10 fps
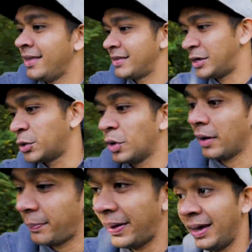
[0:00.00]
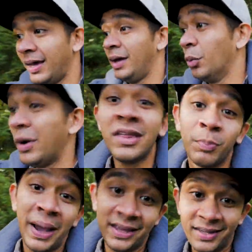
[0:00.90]
They grew up
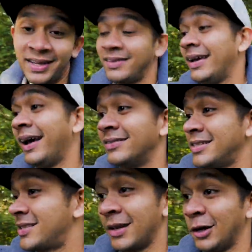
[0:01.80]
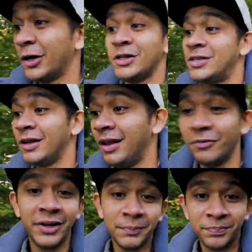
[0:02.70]
with biking and they just learned to
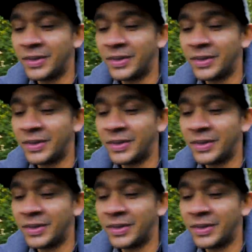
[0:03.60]
love it.